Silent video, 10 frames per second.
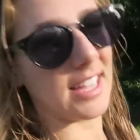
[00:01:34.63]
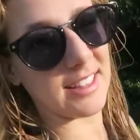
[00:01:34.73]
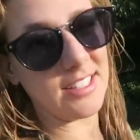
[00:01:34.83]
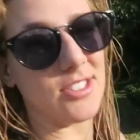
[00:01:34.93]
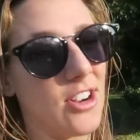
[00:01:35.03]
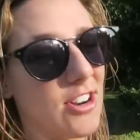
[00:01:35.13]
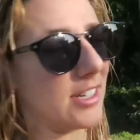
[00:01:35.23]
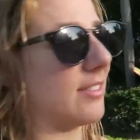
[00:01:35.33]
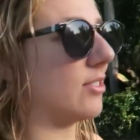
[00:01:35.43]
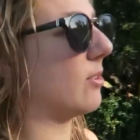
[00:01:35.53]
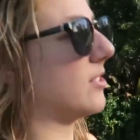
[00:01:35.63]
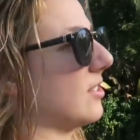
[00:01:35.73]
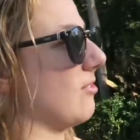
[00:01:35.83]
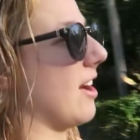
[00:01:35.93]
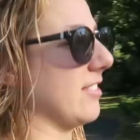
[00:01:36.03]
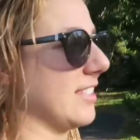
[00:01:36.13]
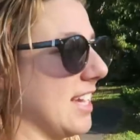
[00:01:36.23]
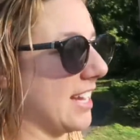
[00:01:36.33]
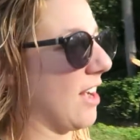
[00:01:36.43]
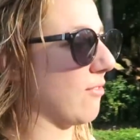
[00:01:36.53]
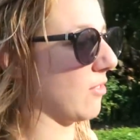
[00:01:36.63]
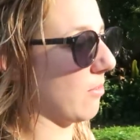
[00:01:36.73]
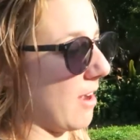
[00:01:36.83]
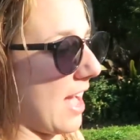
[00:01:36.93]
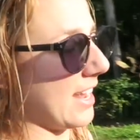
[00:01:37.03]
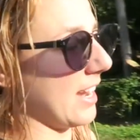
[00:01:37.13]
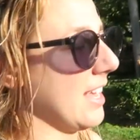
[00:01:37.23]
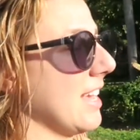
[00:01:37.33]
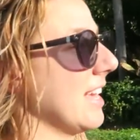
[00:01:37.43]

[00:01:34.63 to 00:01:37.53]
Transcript: at least start it every once in a while and take it out for a ride.